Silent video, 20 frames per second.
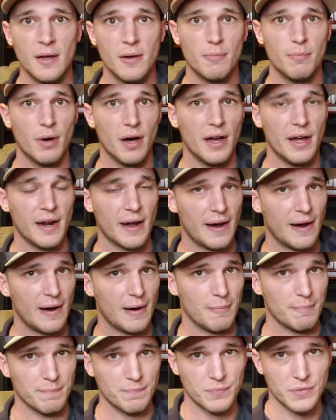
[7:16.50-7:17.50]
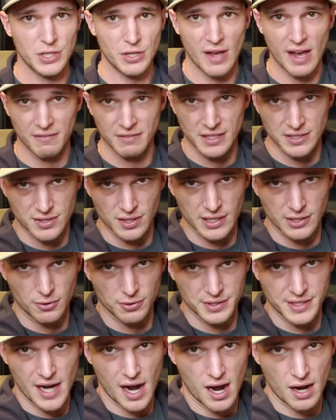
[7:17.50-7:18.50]
But you have this little
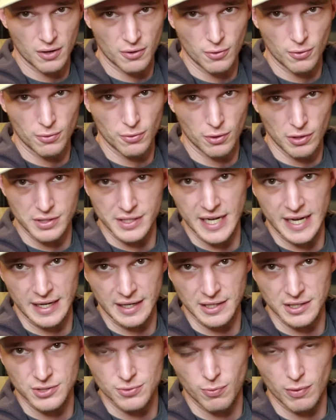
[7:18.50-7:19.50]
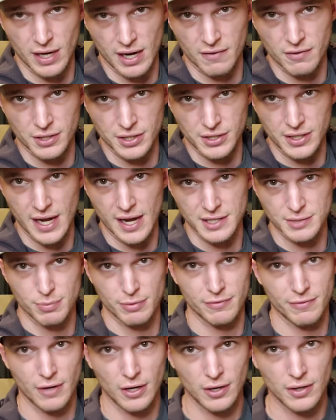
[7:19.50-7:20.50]
dongle or dingus, whatever you guys
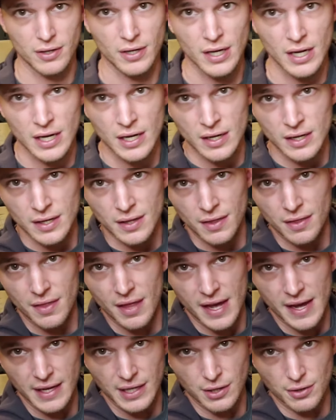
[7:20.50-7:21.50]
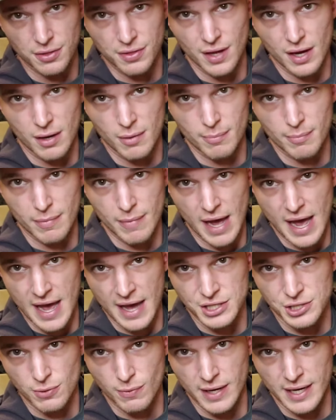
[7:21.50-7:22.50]
prefer, that your thumb
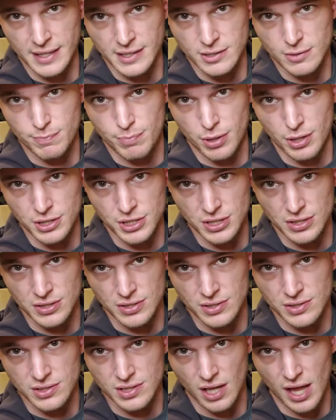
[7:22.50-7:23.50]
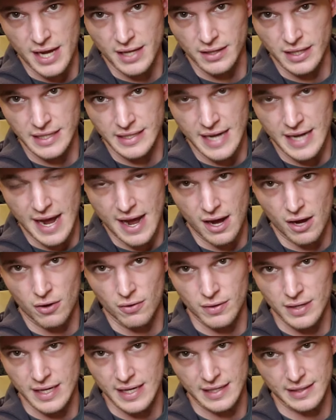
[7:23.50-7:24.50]
actuates, pushes slightly
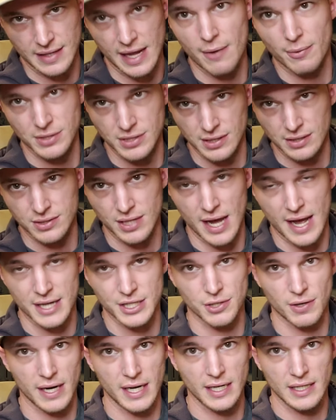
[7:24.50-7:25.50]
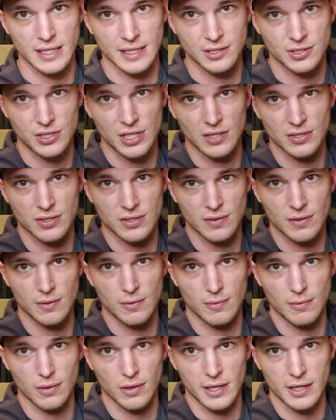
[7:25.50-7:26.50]
down, and that was exaggerated. It's just
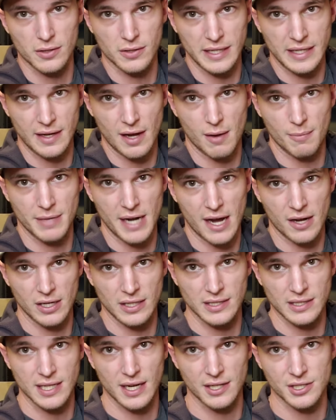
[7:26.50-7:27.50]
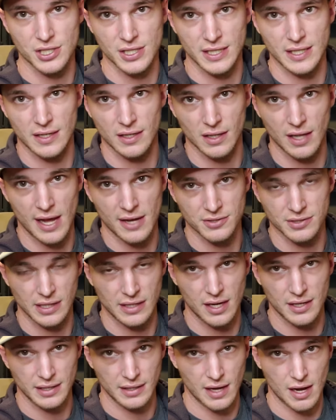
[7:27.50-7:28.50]
literally come down and touch it, and it allows the
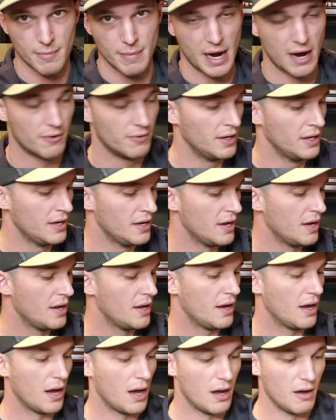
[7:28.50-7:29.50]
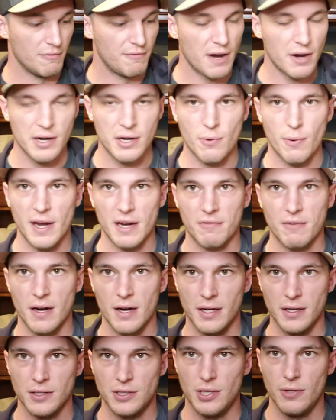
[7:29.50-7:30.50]
gun to come out. Very quick,
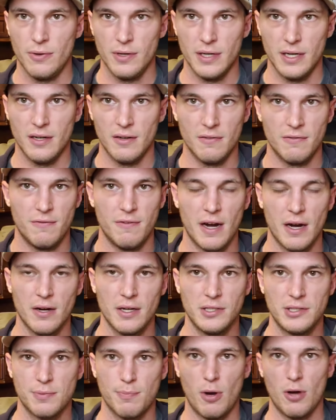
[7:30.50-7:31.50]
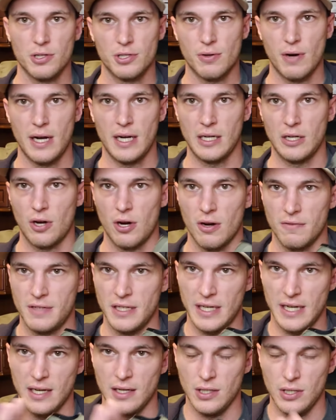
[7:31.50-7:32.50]
very intuitive, very small training curve to
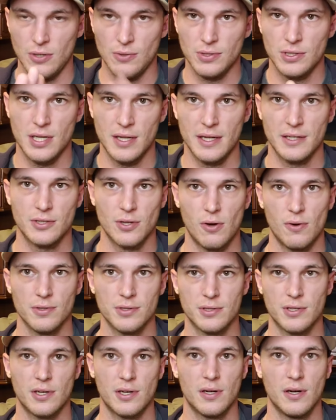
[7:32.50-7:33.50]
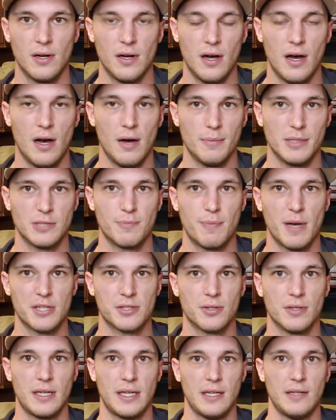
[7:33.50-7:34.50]
get used to this holster,
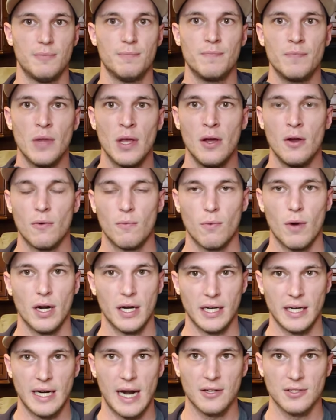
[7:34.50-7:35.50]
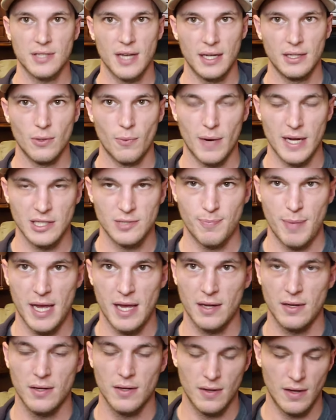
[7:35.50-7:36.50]
especially running it outside the
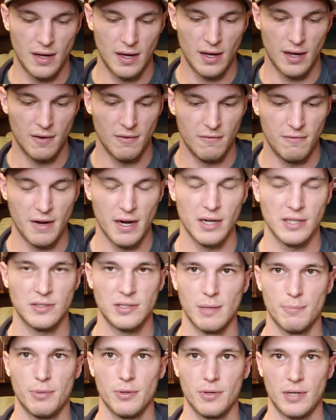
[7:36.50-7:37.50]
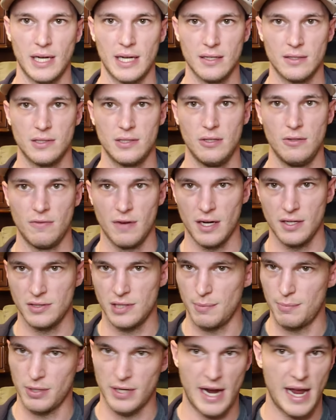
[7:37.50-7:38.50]
waistband. Very simple to get to, very
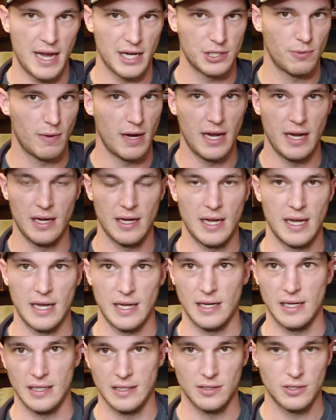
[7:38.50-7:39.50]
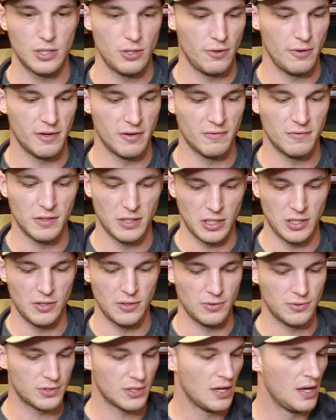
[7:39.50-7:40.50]
simple to actuate, and intuitive to
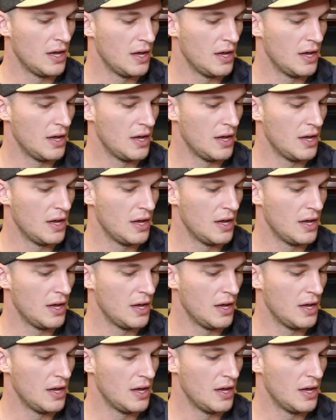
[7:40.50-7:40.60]
use.